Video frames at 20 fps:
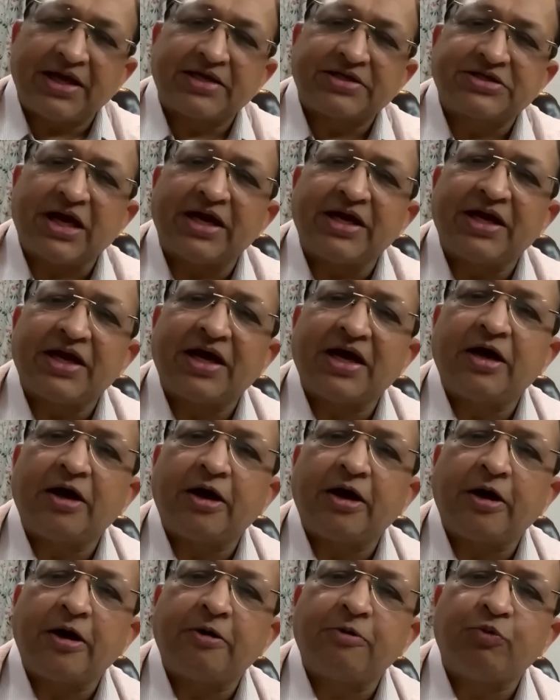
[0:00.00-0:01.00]

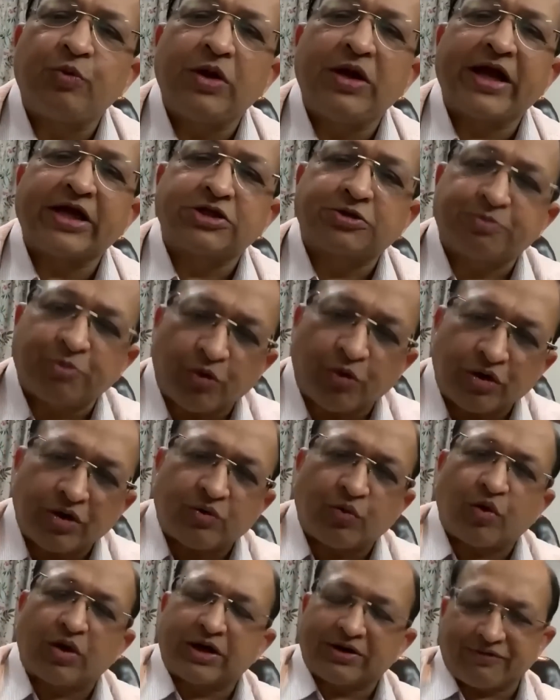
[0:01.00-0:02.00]
China will
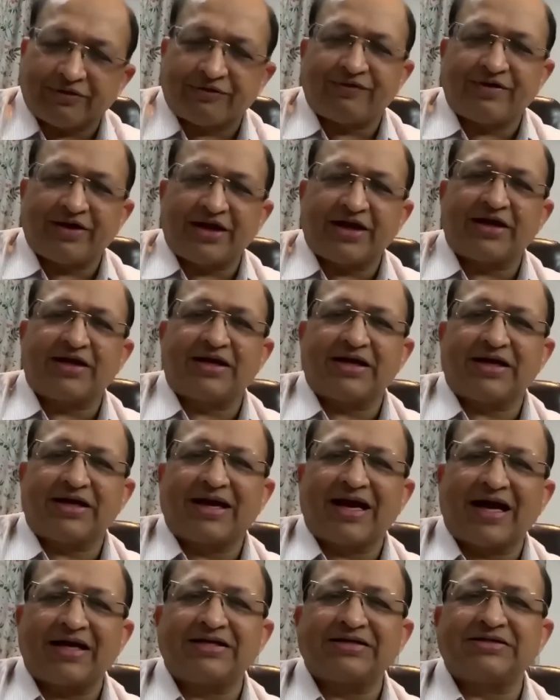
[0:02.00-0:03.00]
export whatever variant it
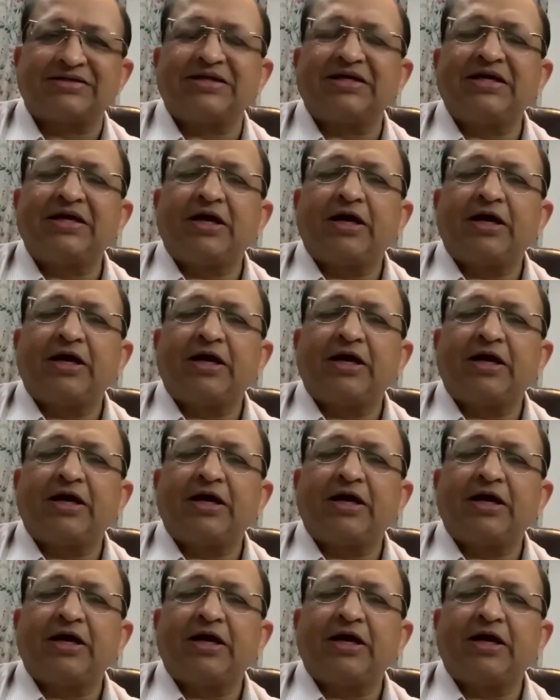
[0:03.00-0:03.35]
has,